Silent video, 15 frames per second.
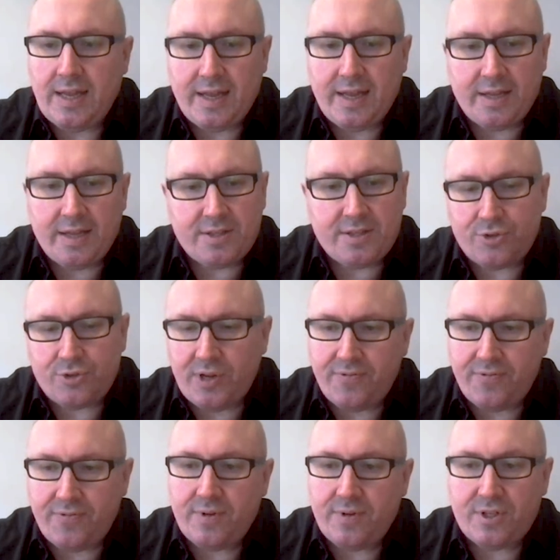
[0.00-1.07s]
It's
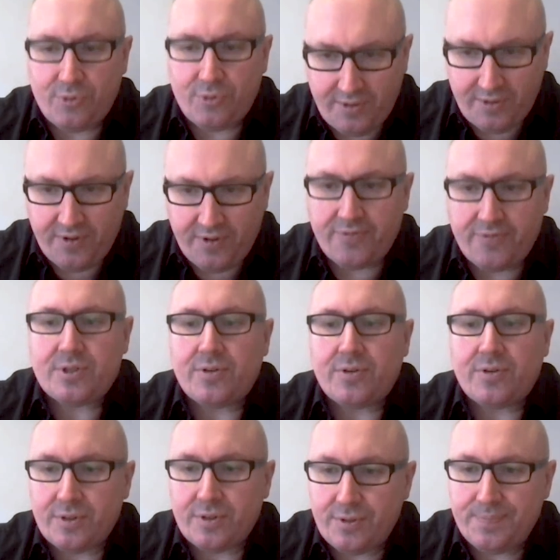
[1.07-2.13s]
straight fee for
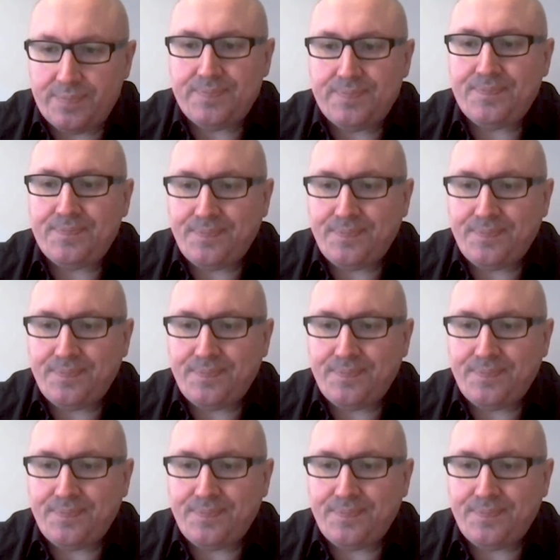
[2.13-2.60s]
service.